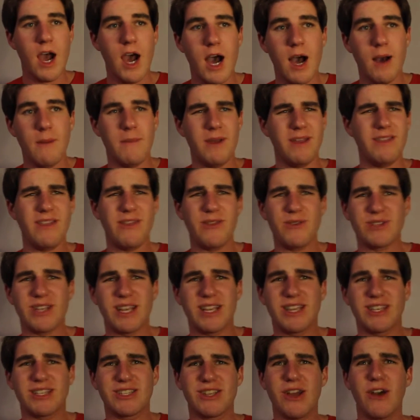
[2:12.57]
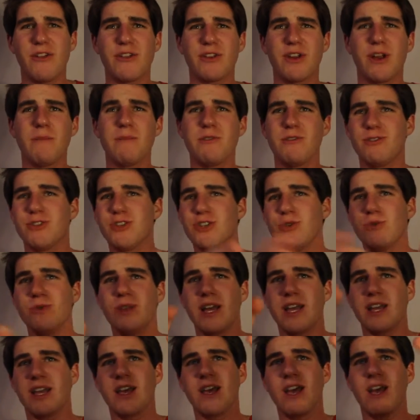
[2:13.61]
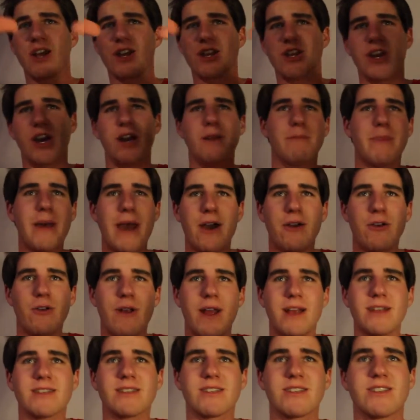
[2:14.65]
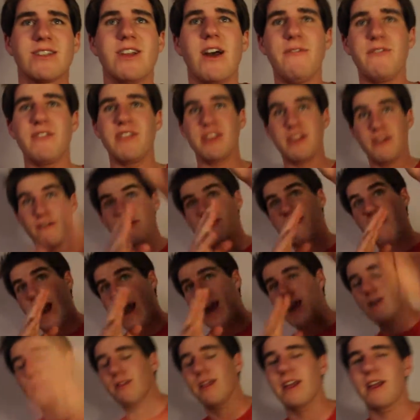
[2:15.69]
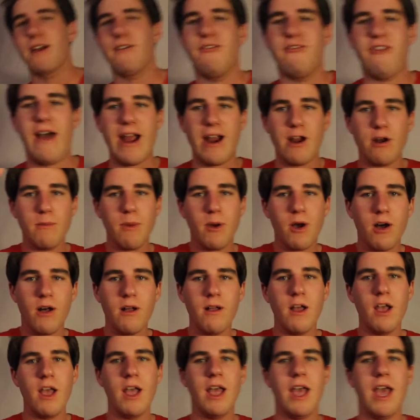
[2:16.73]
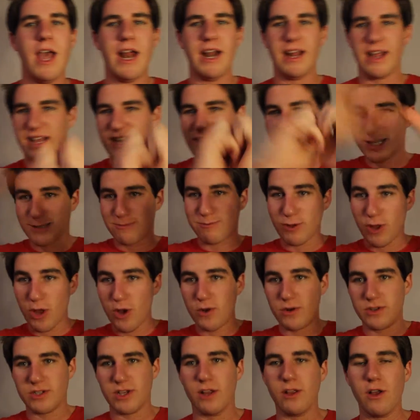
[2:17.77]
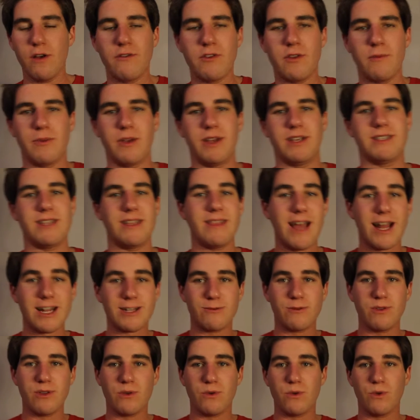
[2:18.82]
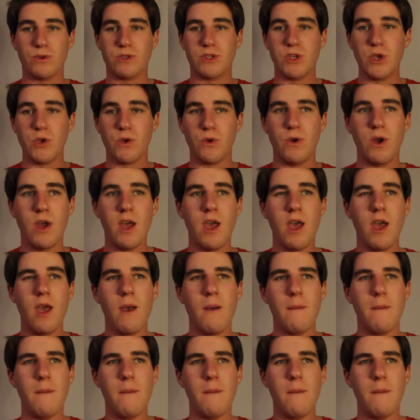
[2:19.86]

And then there's like this other gun where you shoot like gunpowder-esque stuff, and then you fire like a fireball and it like explodes all over the place, and that's really cool too.